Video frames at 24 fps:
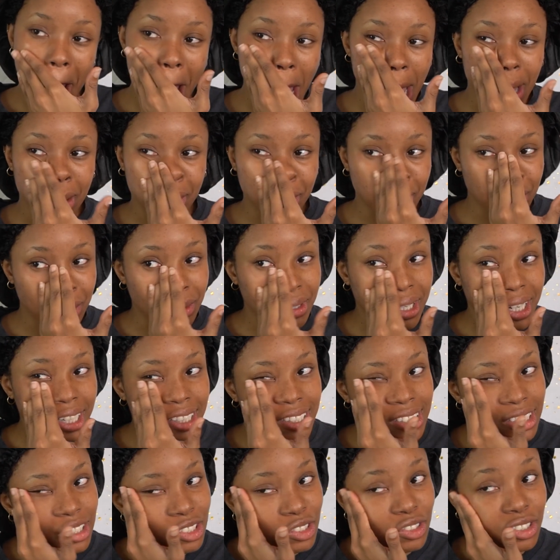If you don't like
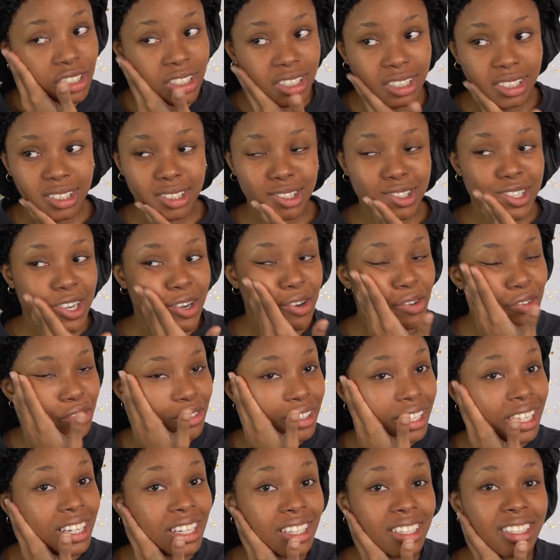citrusy stuff,
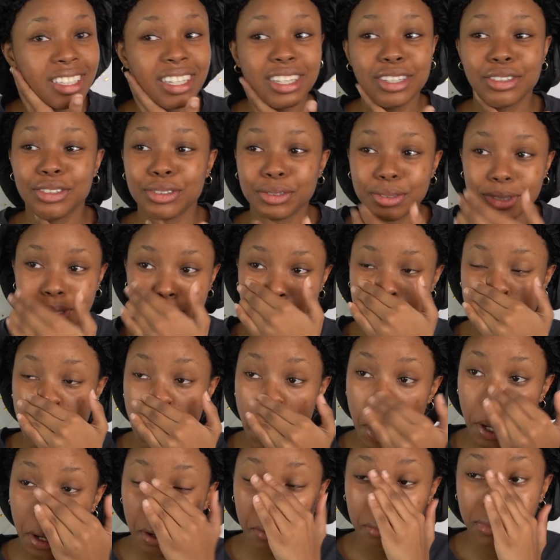then I don't know what to
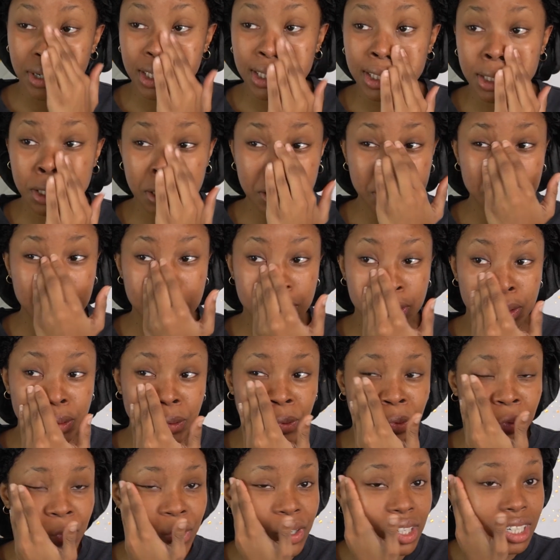tell you, but this is
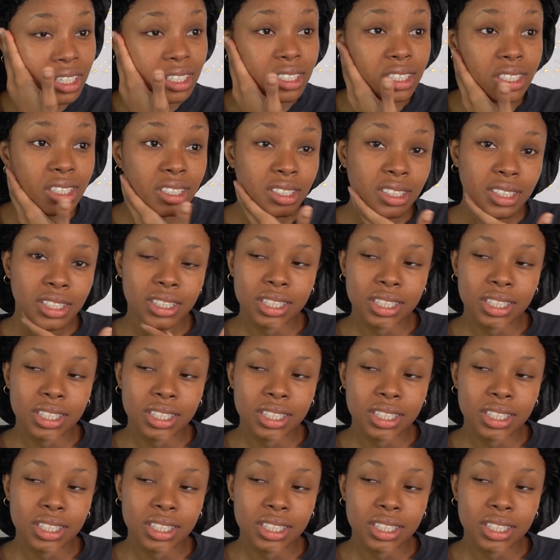so good.